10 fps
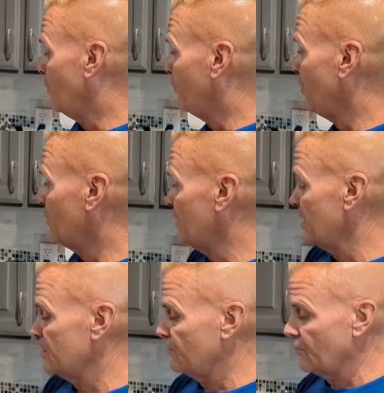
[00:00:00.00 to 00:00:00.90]

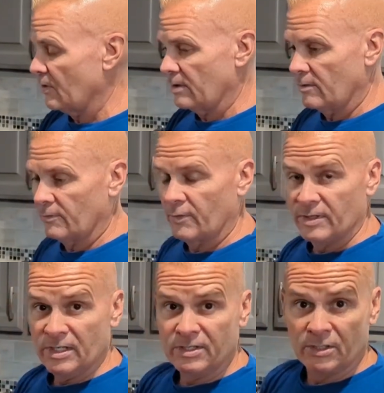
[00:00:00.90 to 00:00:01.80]
proteins for the
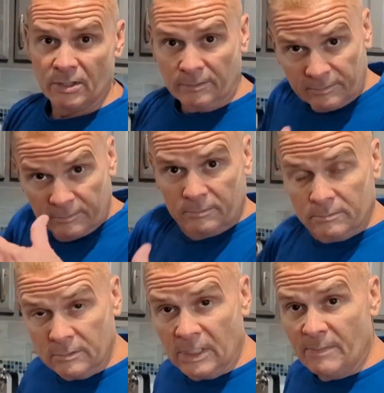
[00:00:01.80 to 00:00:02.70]
yeast to
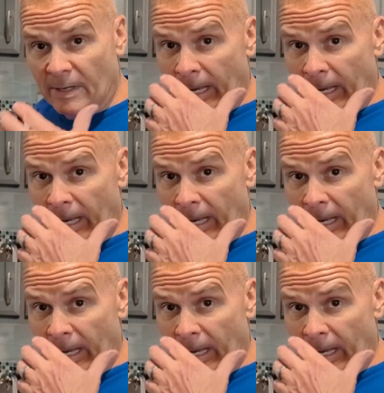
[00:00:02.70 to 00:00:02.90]
keep on